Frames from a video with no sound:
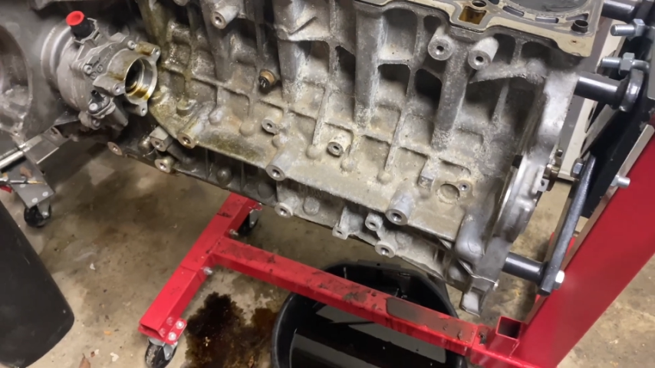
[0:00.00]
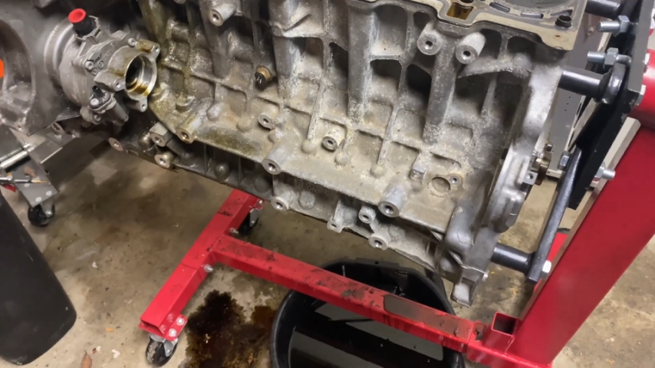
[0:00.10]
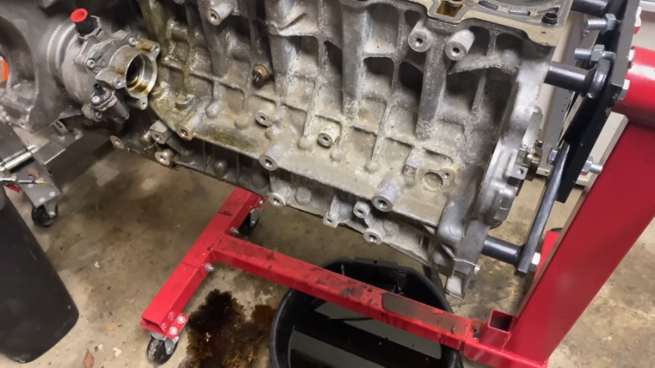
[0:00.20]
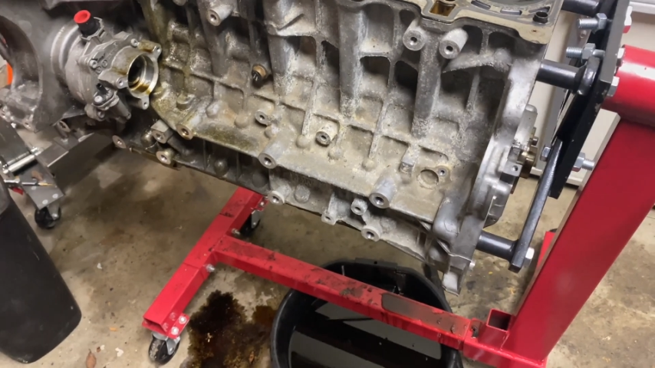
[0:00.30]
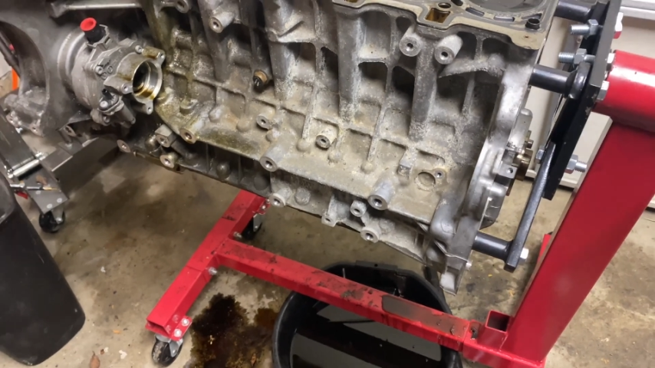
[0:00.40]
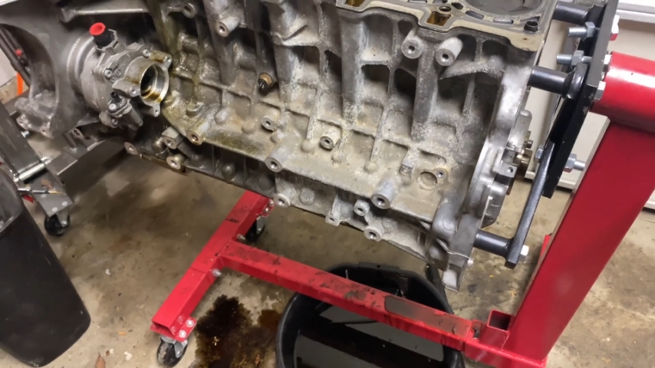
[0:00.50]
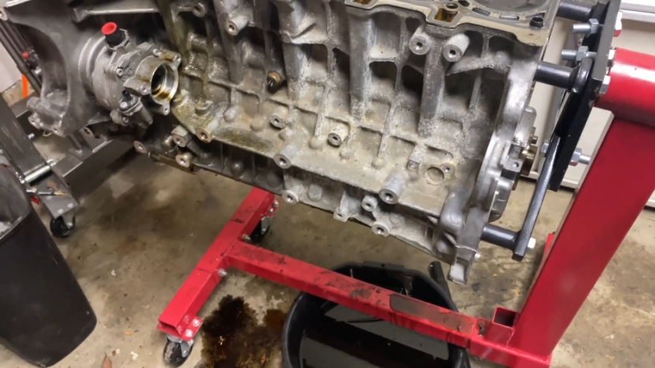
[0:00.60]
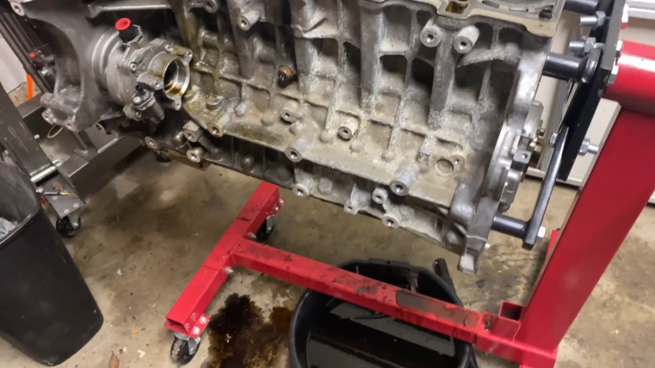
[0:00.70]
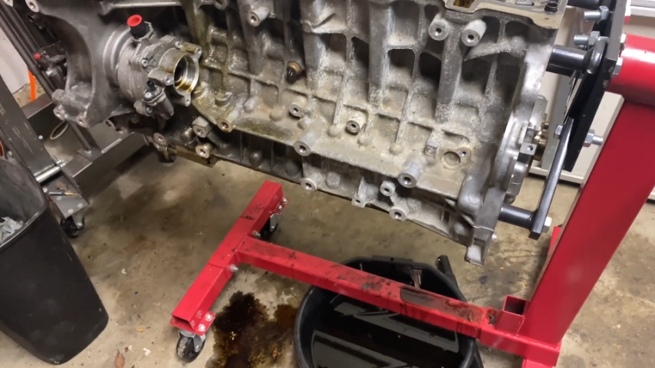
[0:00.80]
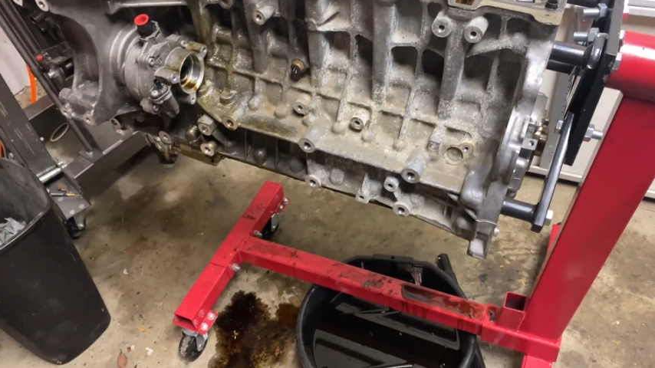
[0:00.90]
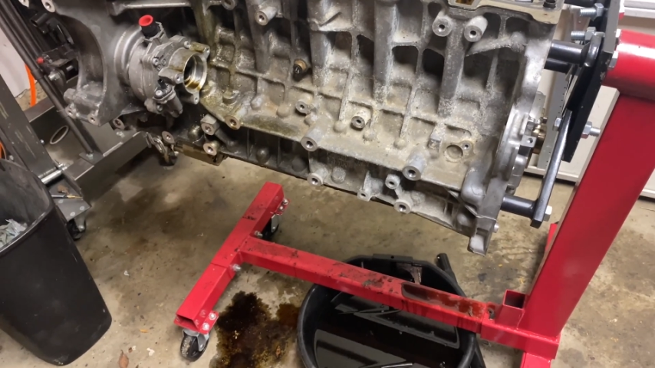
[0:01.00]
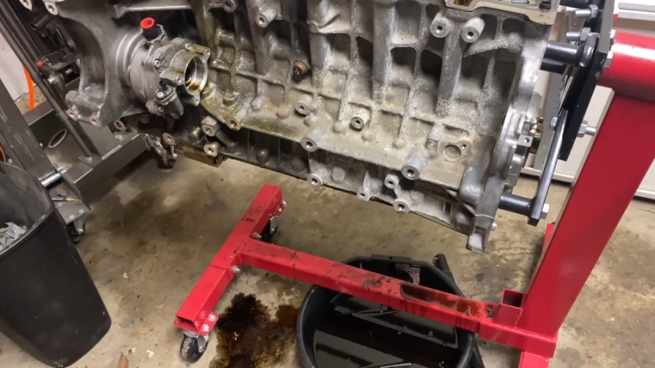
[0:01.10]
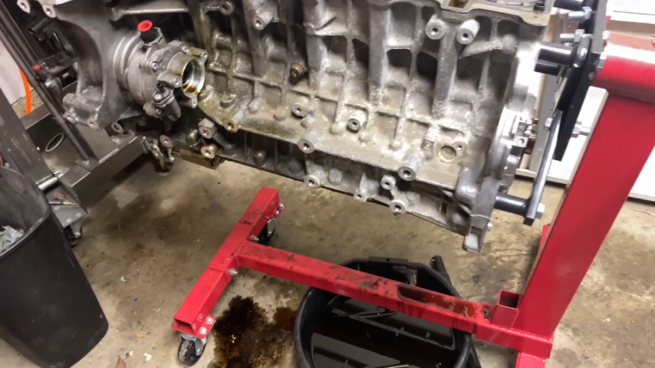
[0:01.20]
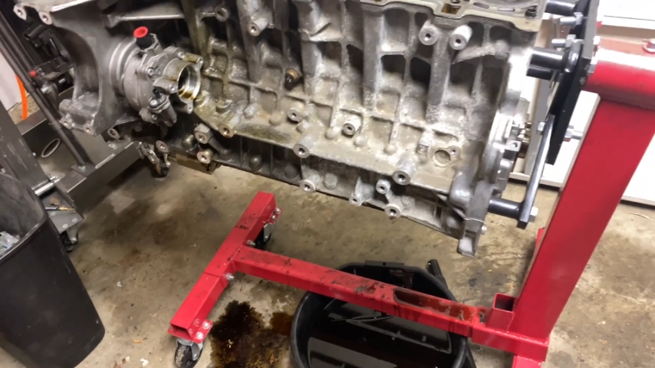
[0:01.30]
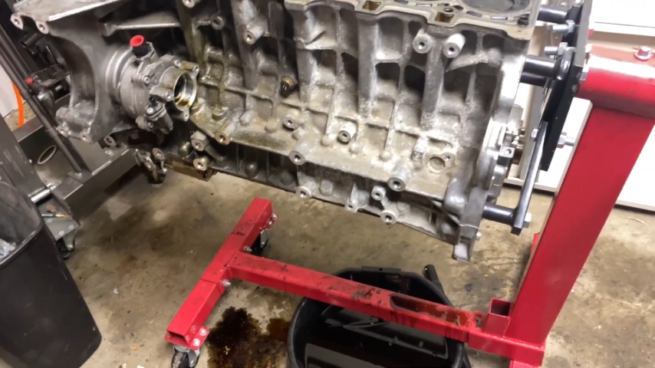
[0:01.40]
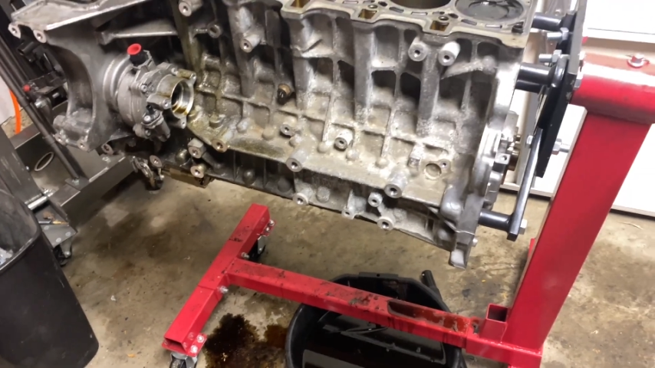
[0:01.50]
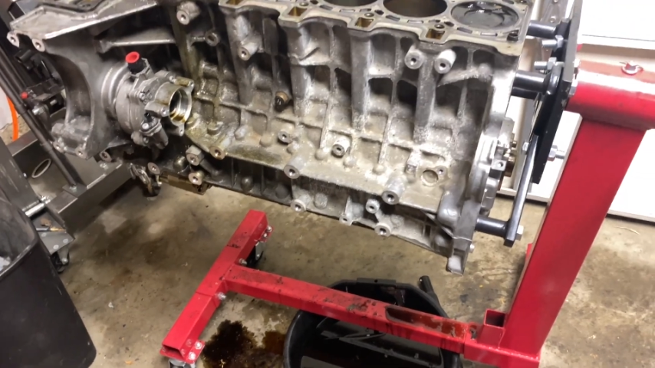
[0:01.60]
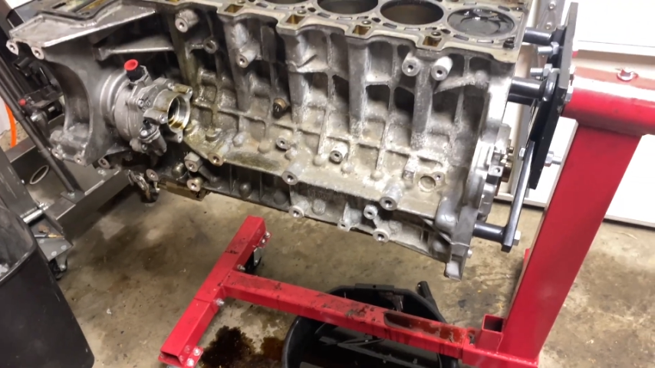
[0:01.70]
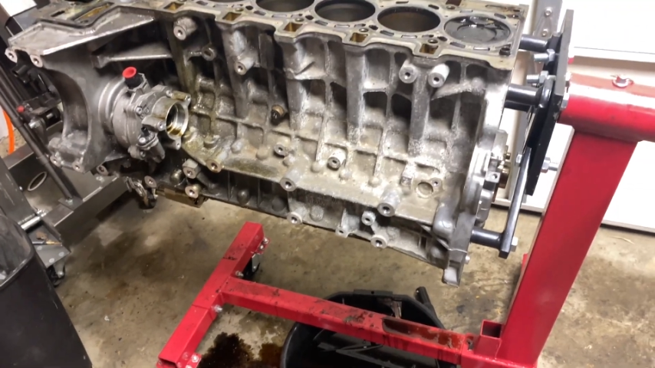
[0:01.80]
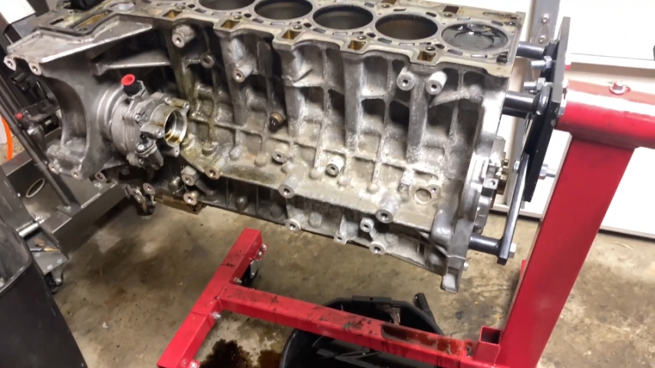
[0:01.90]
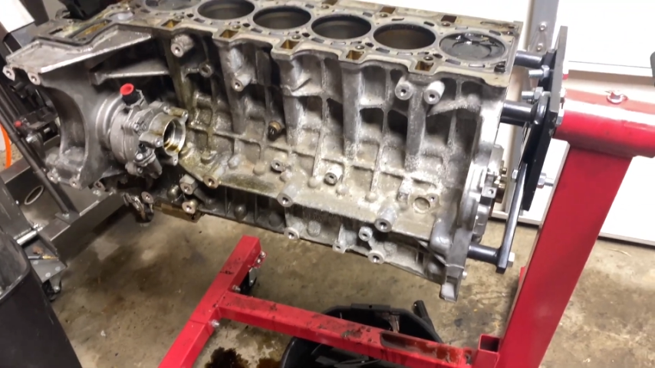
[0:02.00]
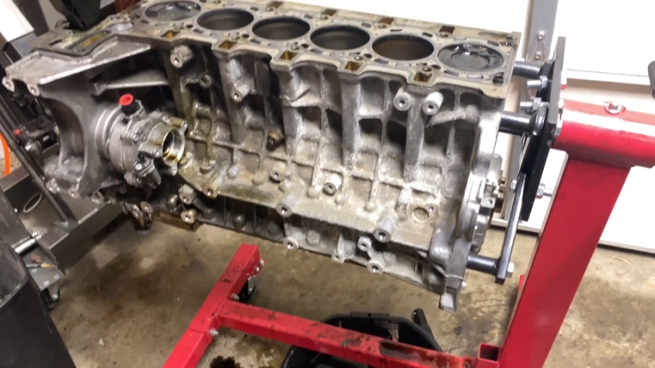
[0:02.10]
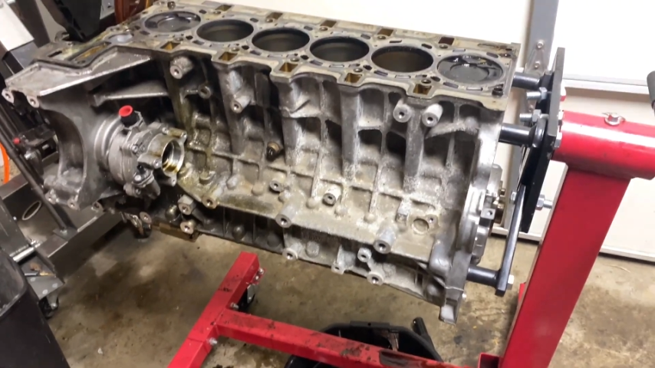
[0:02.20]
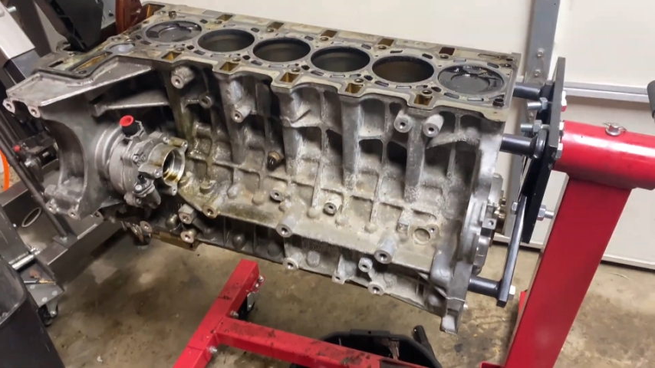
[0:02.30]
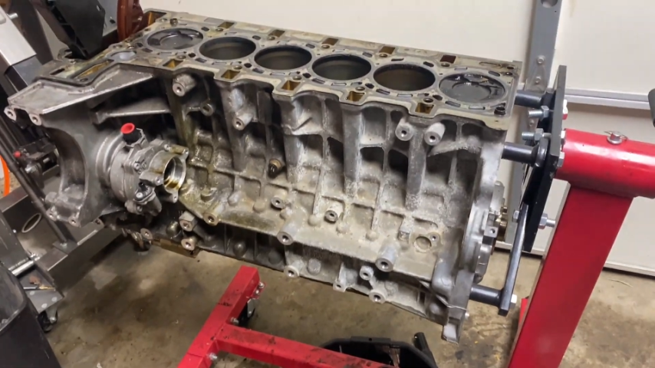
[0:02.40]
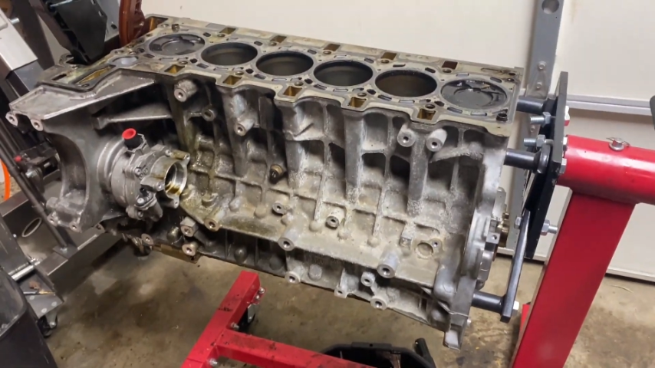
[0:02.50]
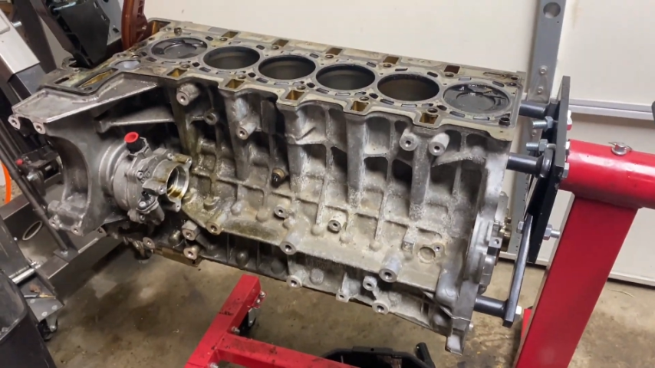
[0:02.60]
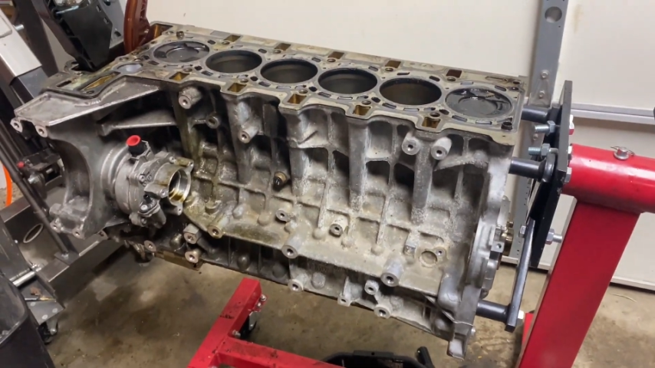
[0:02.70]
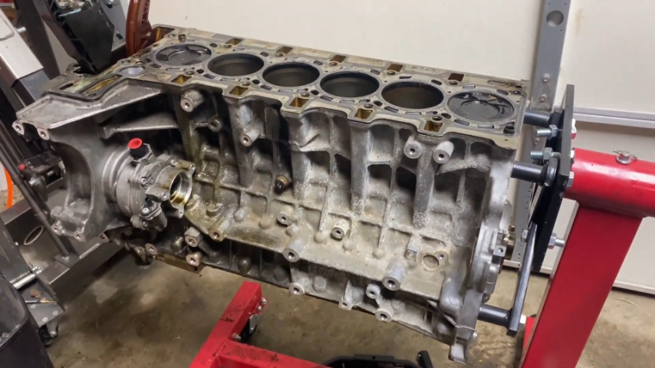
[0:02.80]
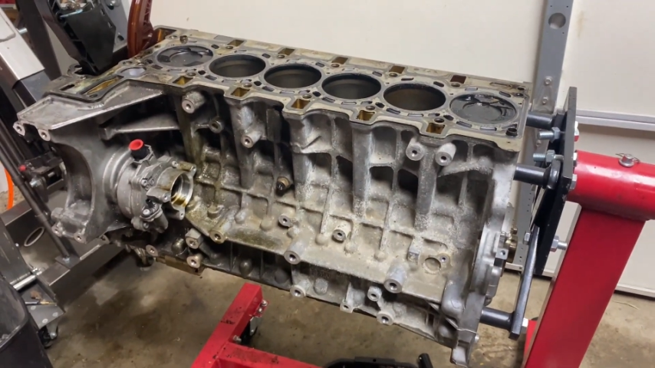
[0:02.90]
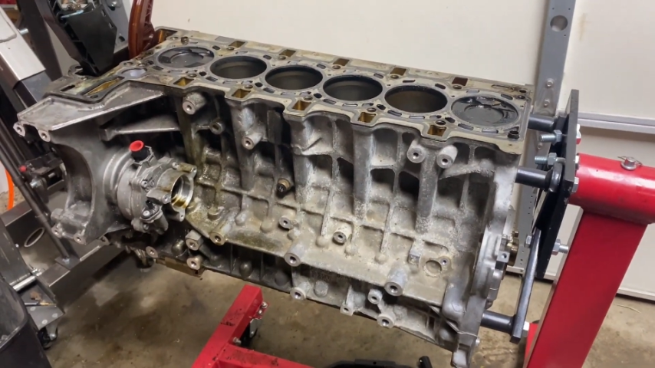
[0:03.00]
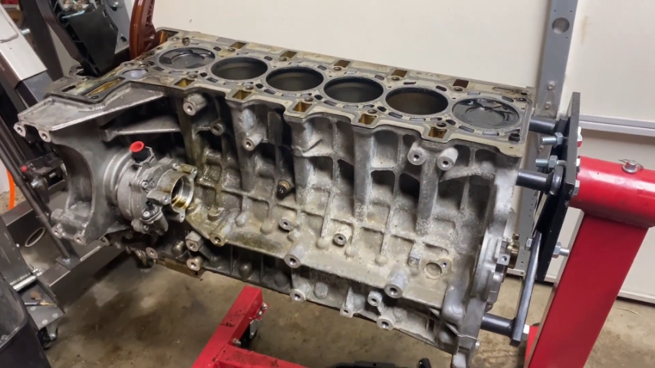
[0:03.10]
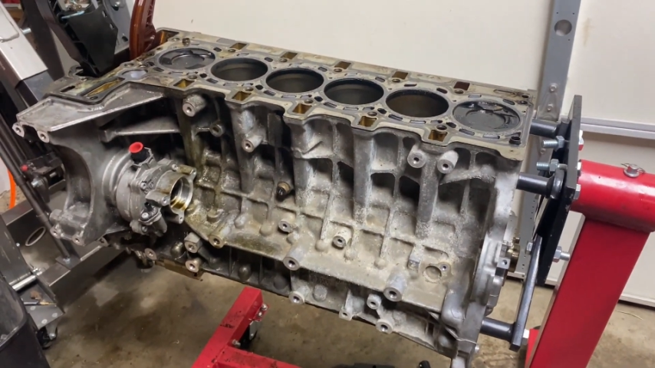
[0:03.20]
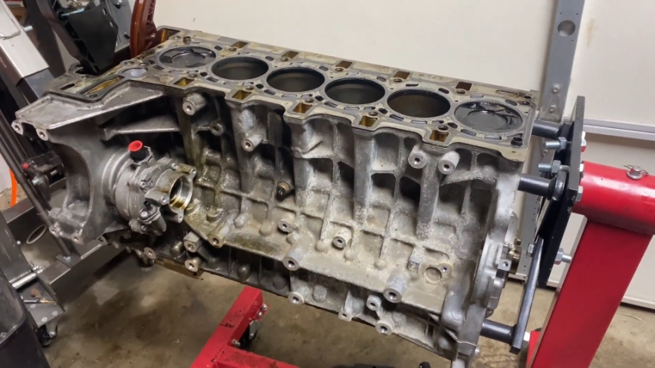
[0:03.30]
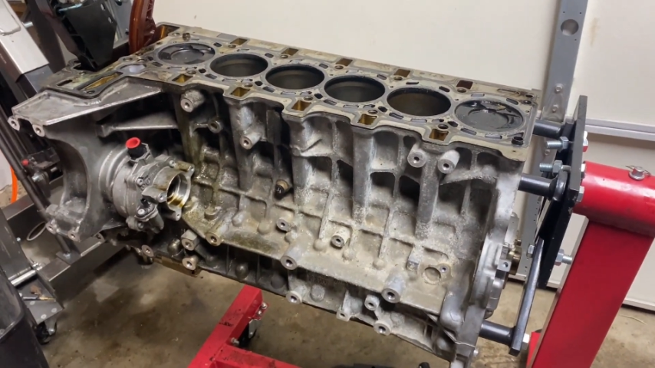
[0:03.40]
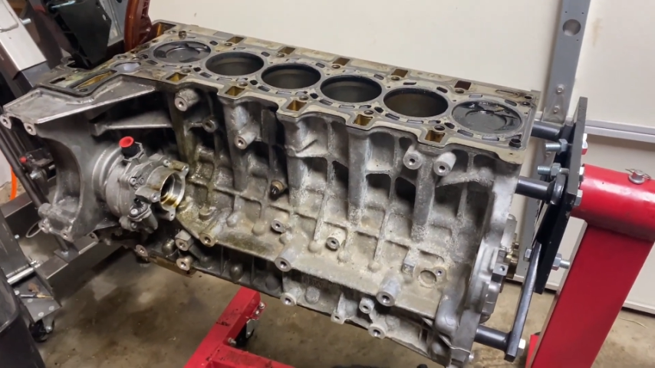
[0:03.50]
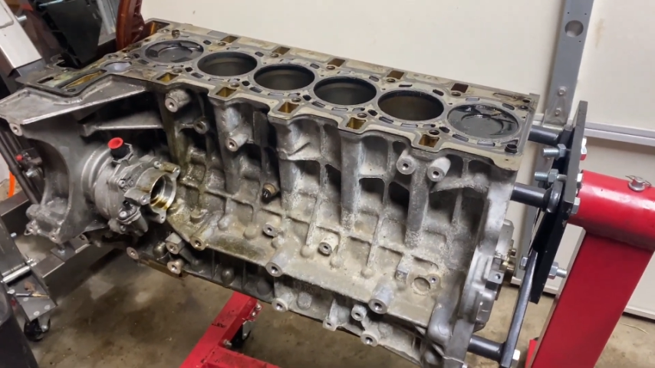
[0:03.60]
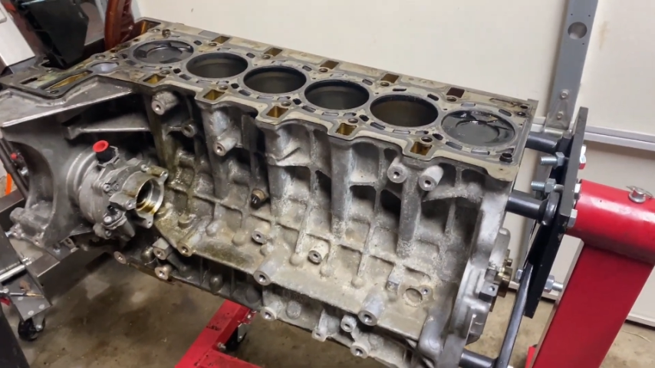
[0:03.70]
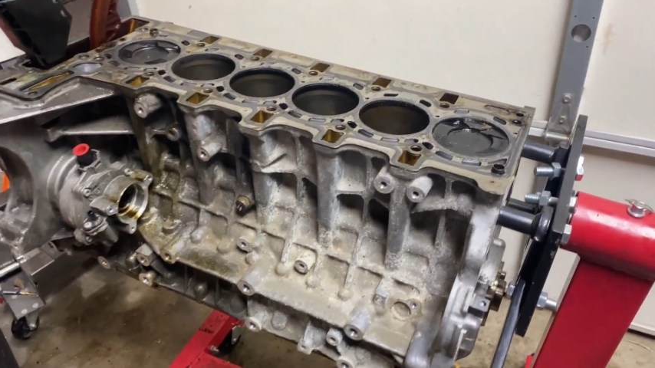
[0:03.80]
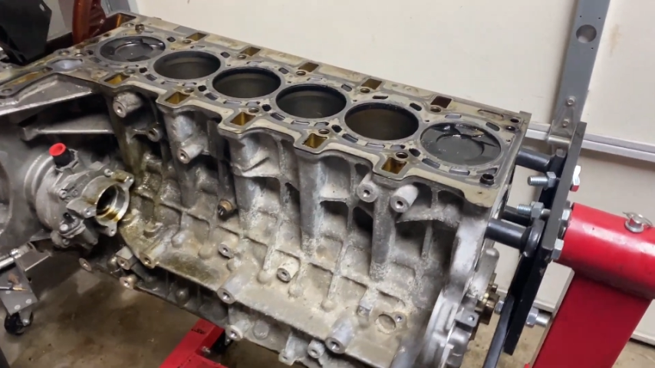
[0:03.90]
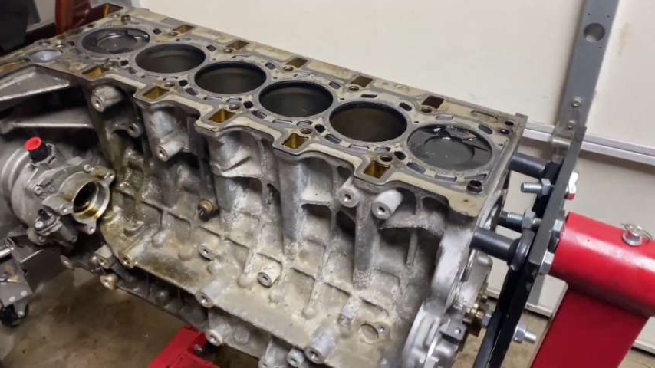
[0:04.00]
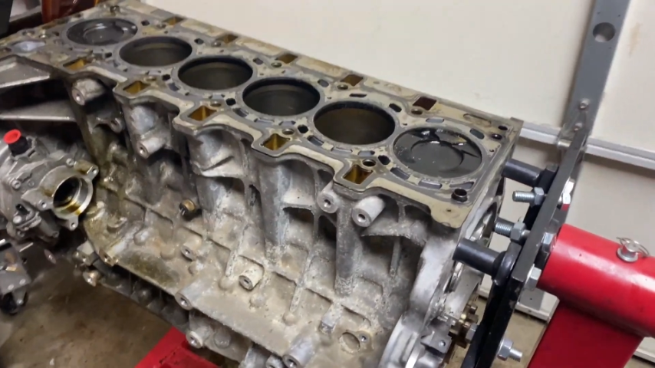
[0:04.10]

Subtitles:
Nobody's mouth can be seen.